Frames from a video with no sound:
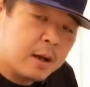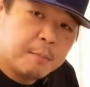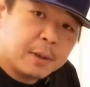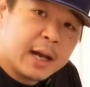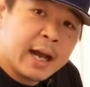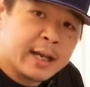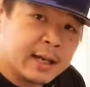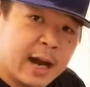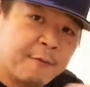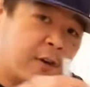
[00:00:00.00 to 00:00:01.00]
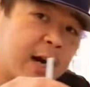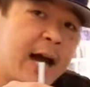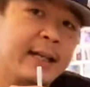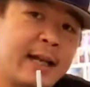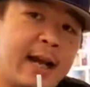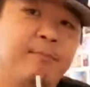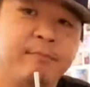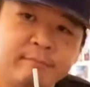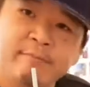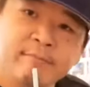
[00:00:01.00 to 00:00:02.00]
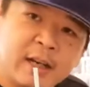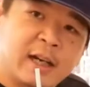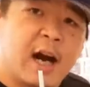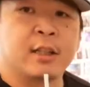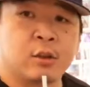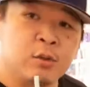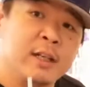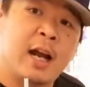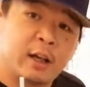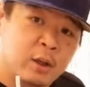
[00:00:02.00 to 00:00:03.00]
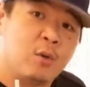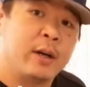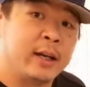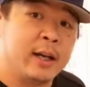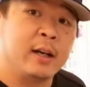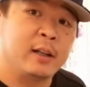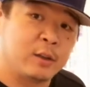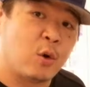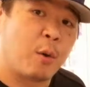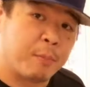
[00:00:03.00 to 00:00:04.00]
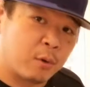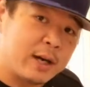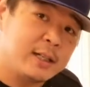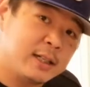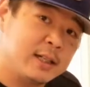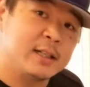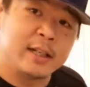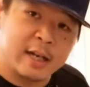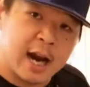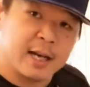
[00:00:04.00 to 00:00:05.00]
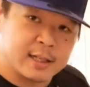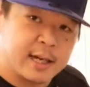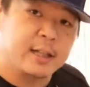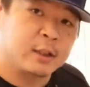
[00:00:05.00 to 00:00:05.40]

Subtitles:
But I forgot that Costco is not a Korean corporation, it's a United States